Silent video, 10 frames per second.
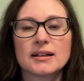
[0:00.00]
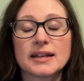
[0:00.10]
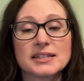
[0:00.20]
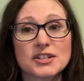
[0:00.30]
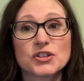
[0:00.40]

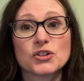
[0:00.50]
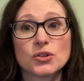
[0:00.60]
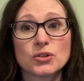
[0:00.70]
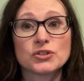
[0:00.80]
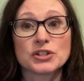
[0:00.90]
That's a
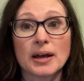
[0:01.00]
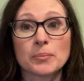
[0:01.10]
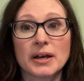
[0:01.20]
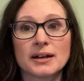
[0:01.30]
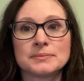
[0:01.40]
huge
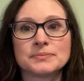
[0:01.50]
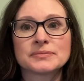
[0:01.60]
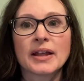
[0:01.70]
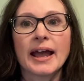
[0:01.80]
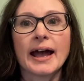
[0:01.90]
number.
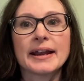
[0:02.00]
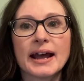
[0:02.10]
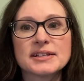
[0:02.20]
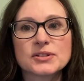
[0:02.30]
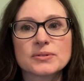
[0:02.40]
And
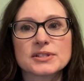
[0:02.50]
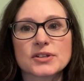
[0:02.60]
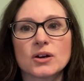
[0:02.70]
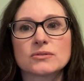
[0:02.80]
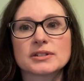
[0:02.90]
as a
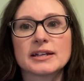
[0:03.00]
result,